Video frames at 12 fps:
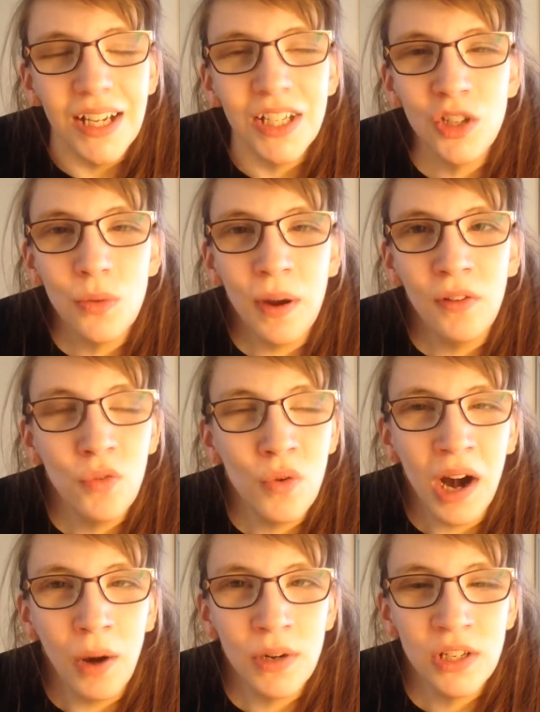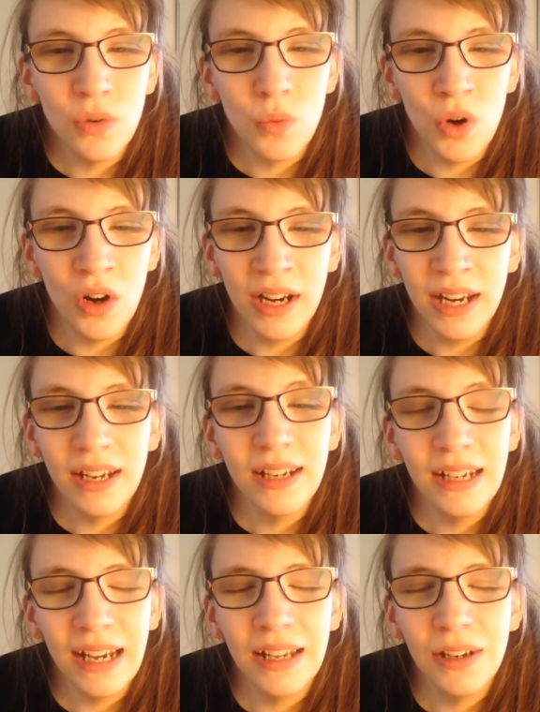So my 4 hours of work
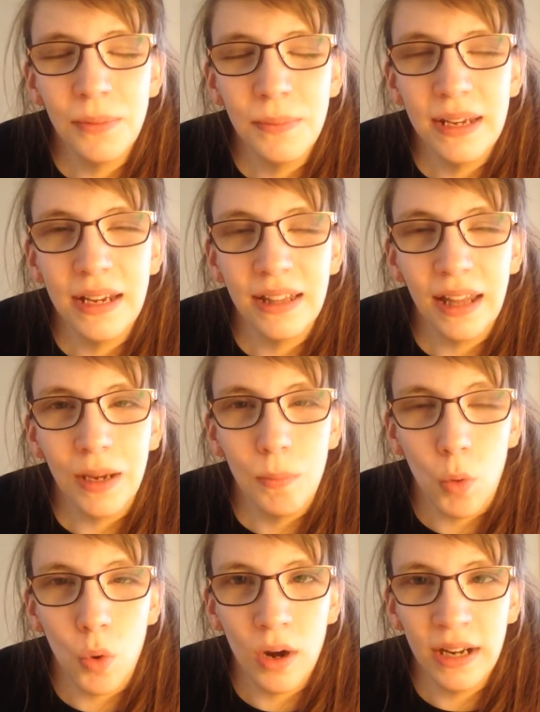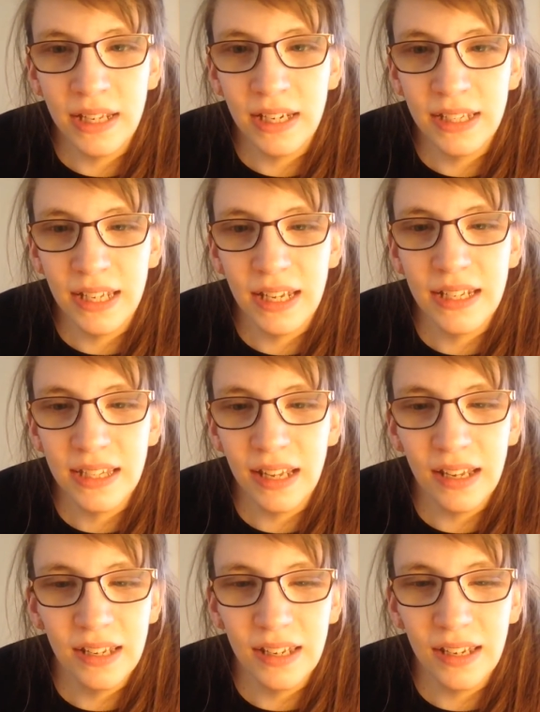end up being like more, and then it takes
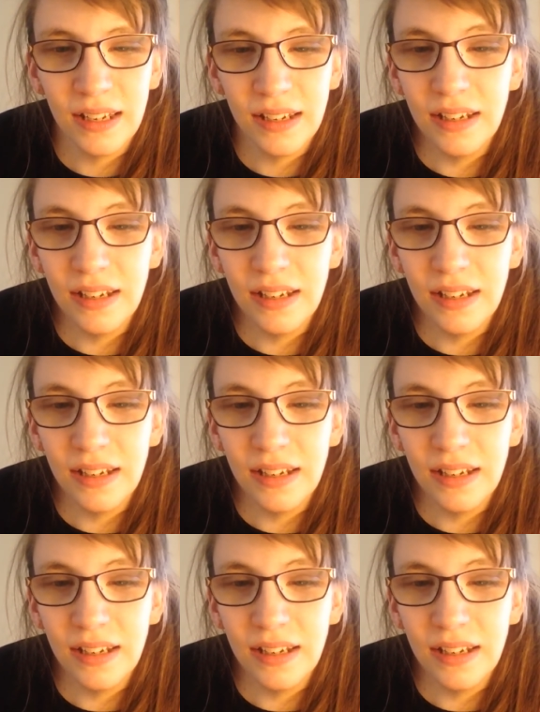like,